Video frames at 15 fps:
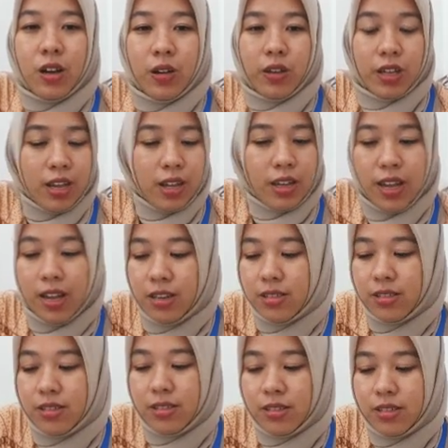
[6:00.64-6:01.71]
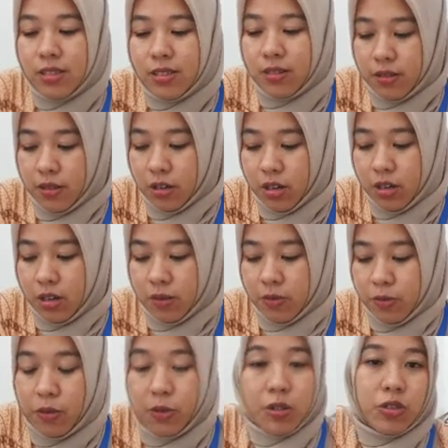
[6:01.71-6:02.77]
Okay, next,
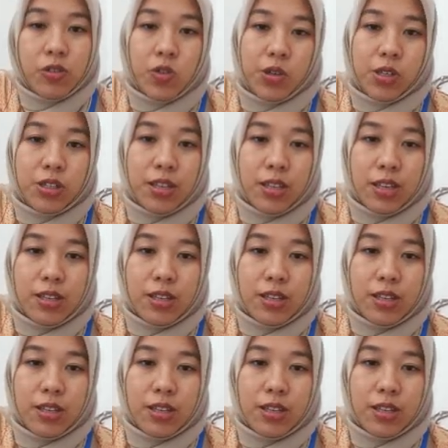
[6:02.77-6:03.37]
for the third